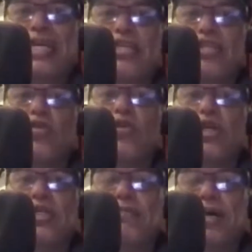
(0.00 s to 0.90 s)

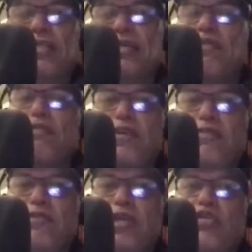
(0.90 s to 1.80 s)
stories about some of the
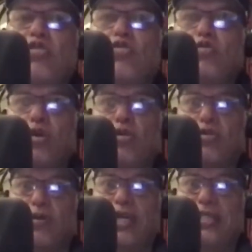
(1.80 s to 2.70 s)
people that do
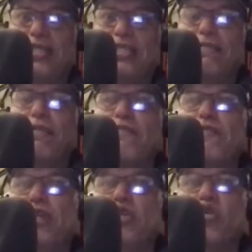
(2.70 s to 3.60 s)
those races, some of the
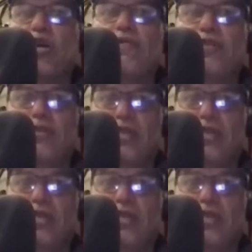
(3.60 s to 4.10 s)
people that travel to